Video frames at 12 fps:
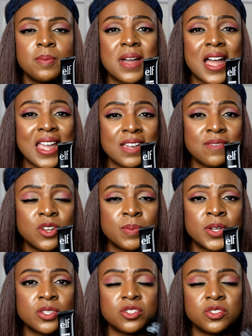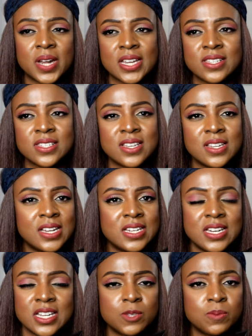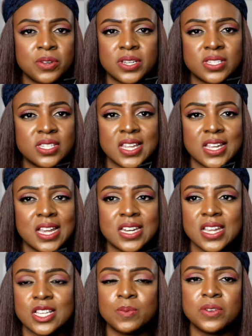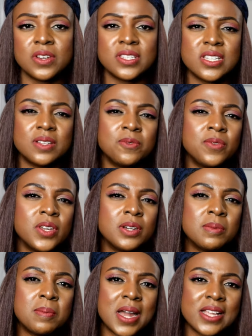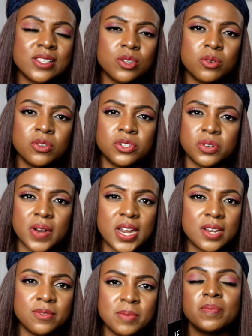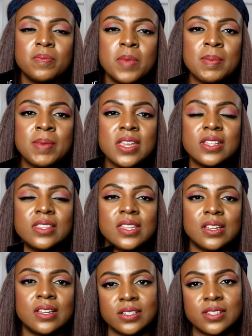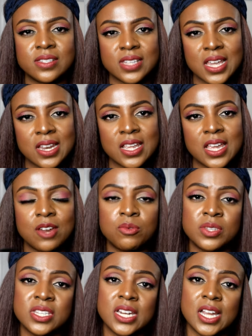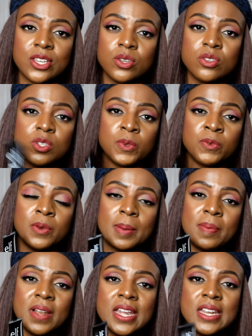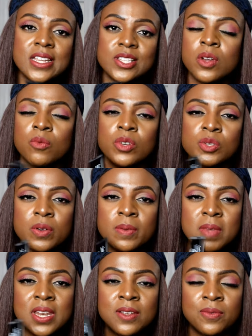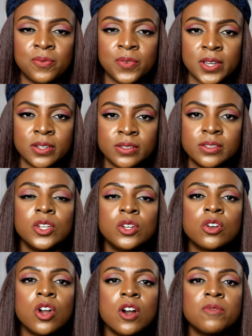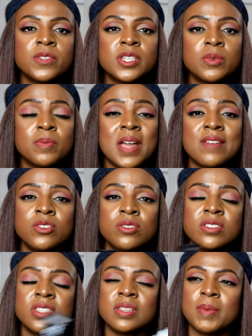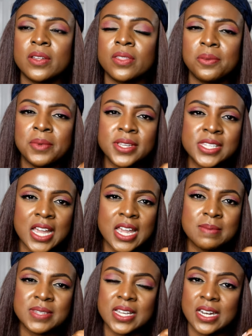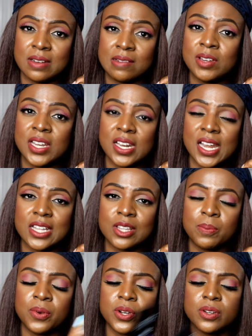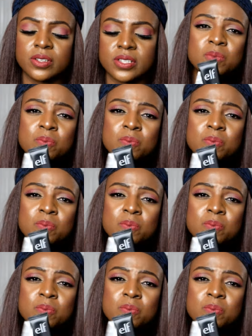I have normal to dry skin. I didn't experience that. I didn't experience it feel matte or drying for me. Maybe the skincare routine I used before applying it was what made it feel, you know, comfortable. But I've used this about three times and I really like the product.